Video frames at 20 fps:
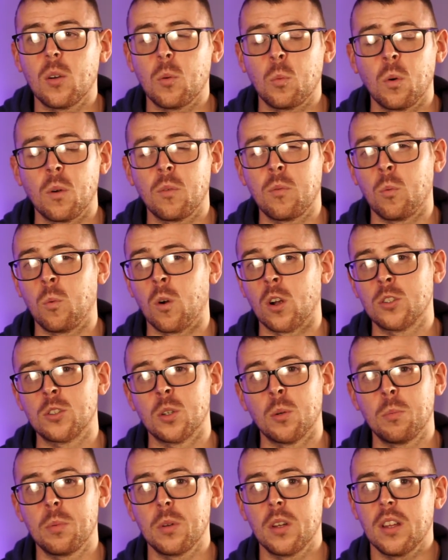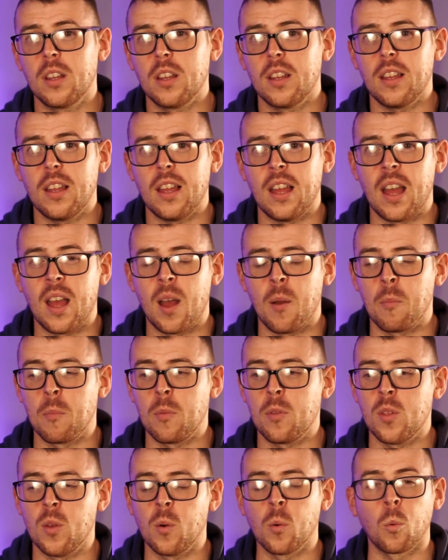with worship.
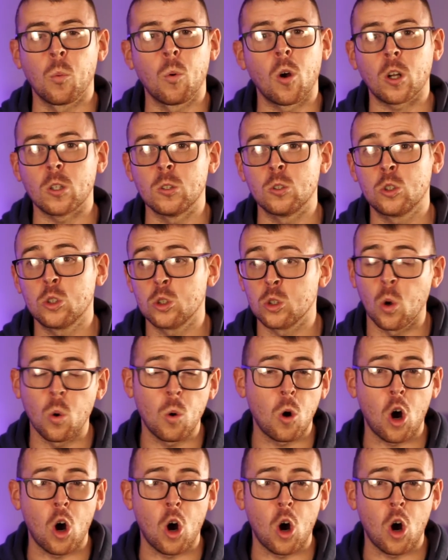They're working so